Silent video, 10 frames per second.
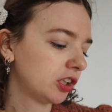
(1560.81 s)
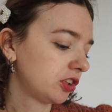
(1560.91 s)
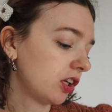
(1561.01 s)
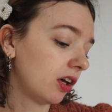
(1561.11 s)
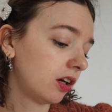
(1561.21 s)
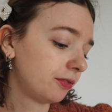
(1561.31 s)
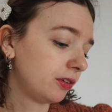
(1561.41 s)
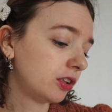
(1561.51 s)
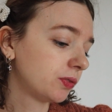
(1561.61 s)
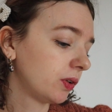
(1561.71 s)
a lot of
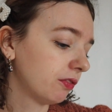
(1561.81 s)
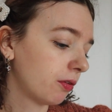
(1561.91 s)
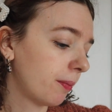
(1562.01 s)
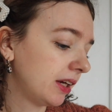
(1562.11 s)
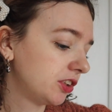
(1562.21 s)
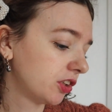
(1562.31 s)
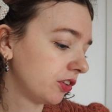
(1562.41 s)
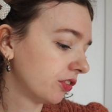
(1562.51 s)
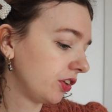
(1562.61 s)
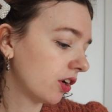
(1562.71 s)
useful
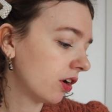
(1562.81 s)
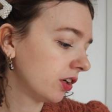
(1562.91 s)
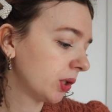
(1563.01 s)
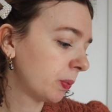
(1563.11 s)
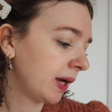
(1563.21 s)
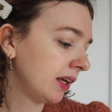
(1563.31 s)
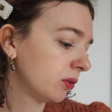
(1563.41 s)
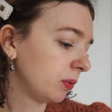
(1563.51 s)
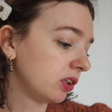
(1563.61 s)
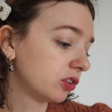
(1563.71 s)
information. The yarn, the weight,
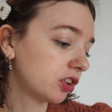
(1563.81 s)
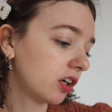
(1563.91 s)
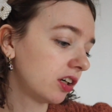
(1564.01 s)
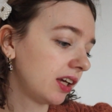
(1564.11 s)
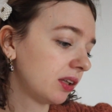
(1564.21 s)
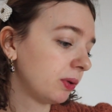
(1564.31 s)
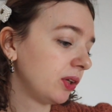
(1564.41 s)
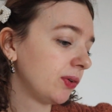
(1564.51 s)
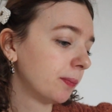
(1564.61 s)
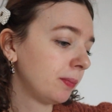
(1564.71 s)
when you started it, when
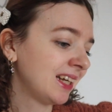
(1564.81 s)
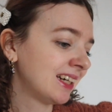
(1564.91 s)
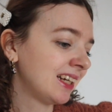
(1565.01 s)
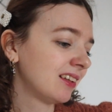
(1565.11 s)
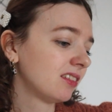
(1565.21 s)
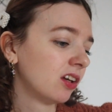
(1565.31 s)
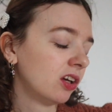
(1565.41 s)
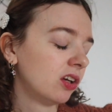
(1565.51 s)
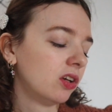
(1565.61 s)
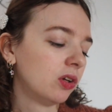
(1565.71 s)
you completed it.
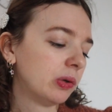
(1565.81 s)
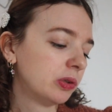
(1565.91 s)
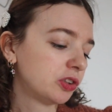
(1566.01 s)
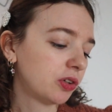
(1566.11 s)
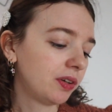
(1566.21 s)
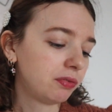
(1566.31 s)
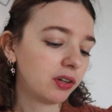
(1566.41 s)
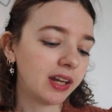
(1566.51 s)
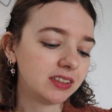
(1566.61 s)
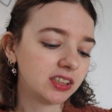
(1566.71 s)
Also, if you
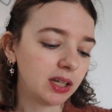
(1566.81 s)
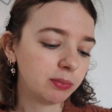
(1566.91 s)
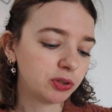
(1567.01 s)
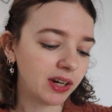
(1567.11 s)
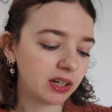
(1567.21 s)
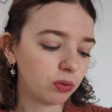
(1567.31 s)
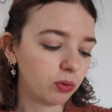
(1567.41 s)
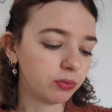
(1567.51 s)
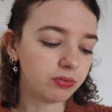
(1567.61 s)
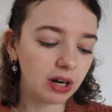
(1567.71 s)
like to keep track
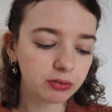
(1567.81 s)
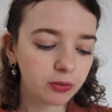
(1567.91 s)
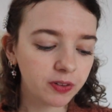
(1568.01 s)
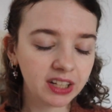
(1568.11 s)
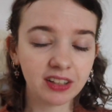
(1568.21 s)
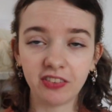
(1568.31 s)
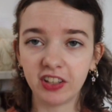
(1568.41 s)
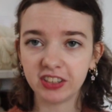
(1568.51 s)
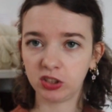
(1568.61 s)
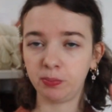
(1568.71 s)
of Ravelry, then
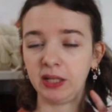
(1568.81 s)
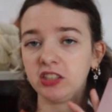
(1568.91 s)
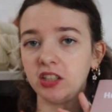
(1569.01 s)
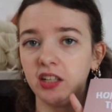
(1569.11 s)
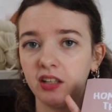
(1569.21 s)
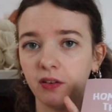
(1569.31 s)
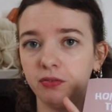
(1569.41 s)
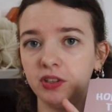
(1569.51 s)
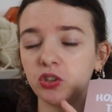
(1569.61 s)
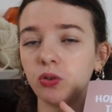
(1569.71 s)
this is basically a
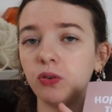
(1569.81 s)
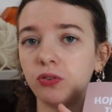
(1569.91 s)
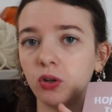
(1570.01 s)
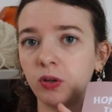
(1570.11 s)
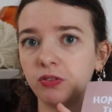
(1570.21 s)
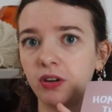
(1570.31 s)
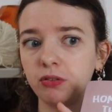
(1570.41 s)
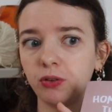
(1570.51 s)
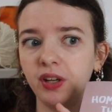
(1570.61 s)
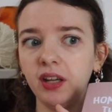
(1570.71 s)
physical form of
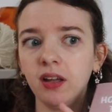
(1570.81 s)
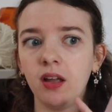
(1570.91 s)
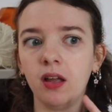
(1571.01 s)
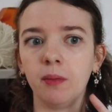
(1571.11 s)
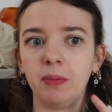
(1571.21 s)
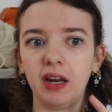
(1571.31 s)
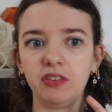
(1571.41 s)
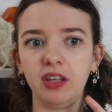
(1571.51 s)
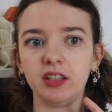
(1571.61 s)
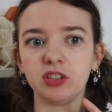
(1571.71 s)
Ravelry. But I
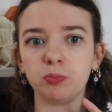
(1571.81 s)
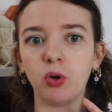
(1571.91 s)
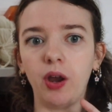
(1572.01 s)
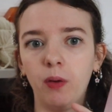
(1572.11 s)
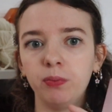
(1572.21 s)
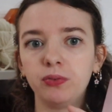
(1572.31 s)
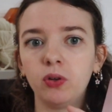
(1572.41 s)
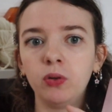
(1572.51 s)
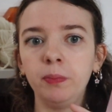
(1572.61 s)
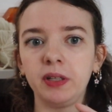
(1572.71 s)
think it's more
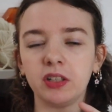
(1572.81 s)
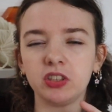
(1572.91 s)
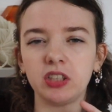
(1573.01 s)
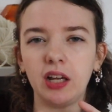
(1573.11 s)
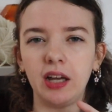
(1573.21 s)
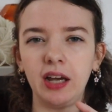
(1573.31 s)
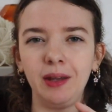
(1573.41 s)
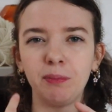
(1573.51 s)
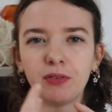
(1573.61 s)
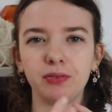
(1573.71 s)
helpful because I
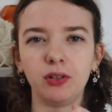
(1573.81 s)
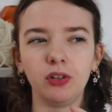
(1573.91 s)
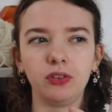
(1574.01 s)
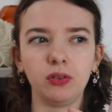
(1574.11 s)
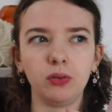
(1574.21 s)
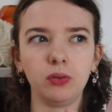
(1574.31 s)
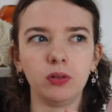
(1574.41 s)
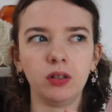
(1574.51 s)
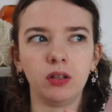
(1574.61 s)
prefer to